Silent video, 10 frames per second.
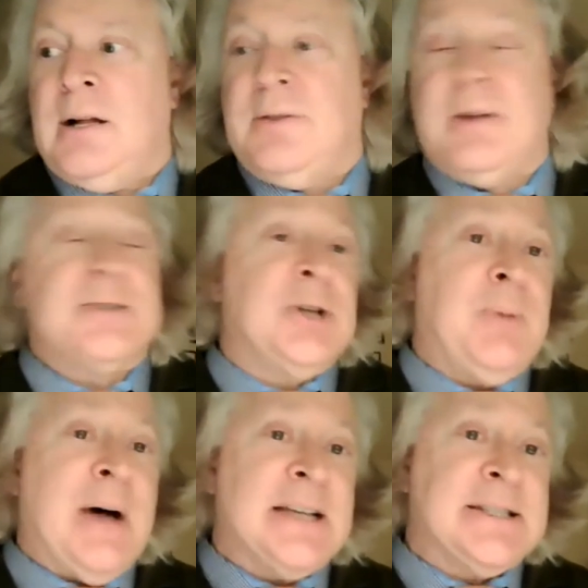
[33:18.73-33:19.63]
There's no
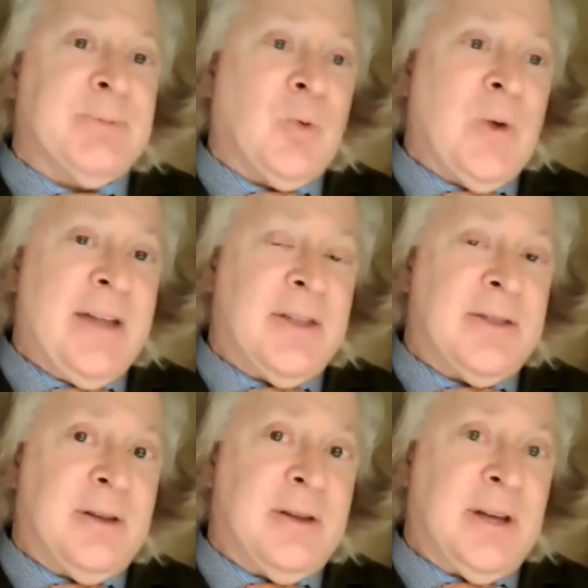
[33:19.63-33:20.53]
possible way
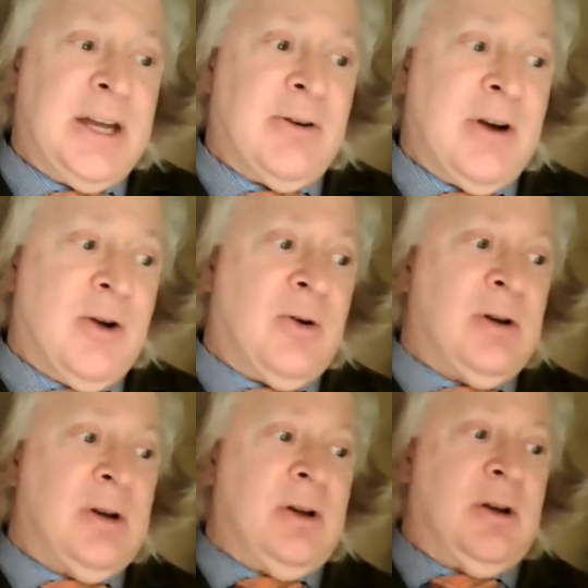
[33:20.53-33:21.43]
that the hero
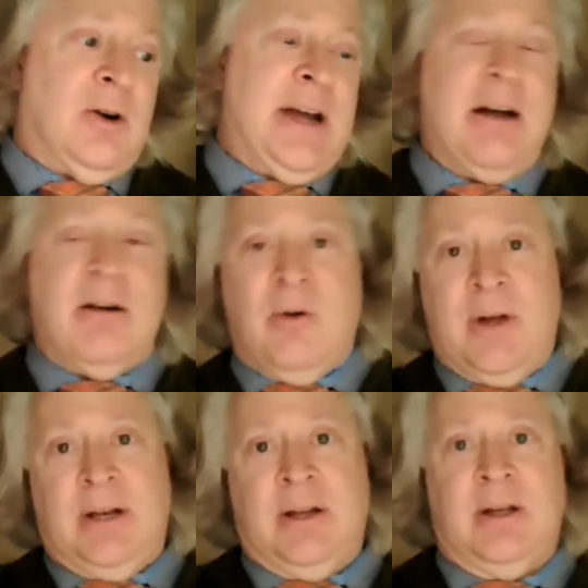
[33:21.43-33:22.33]
or
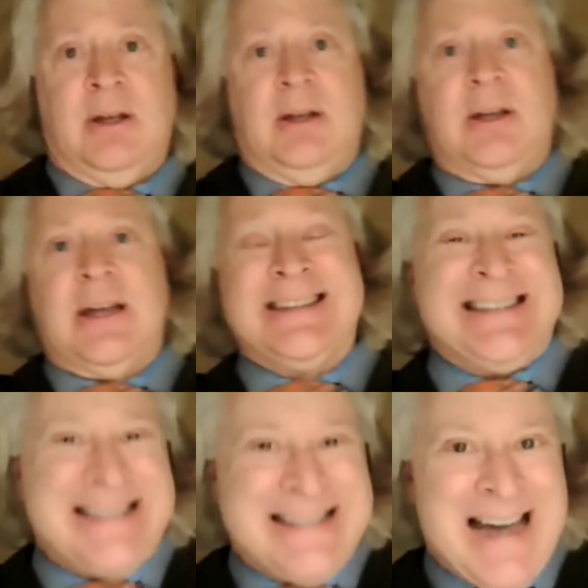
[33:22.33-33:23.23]
heroine can
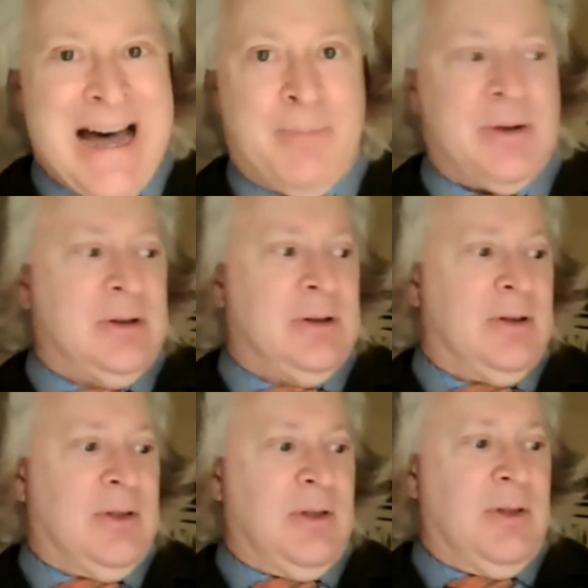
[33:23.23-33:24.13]
stop
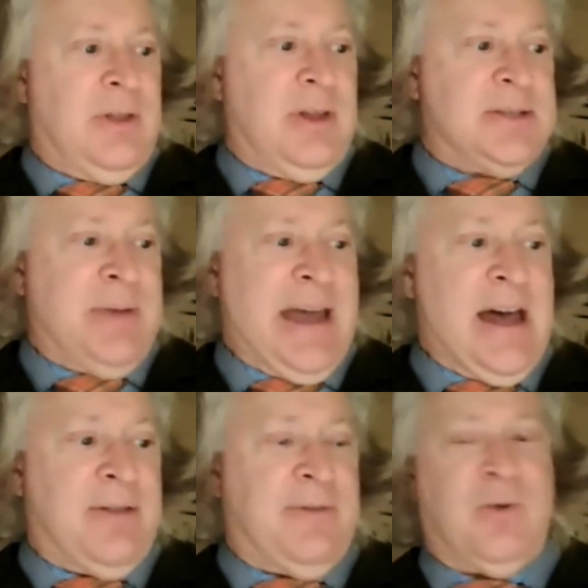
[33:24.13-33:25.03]
this
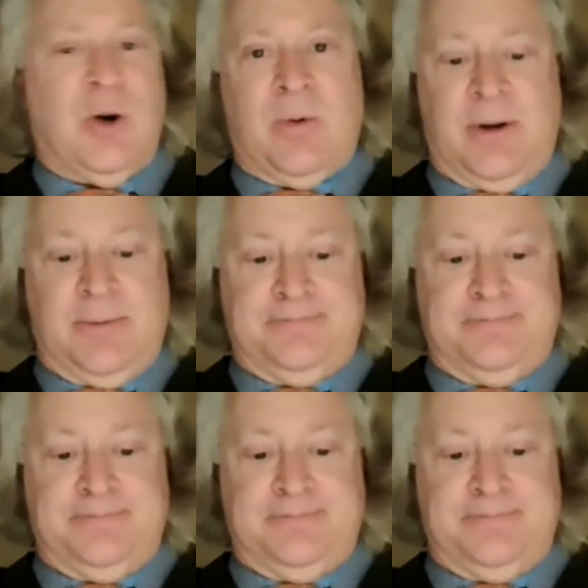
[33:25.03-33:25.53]
path forward.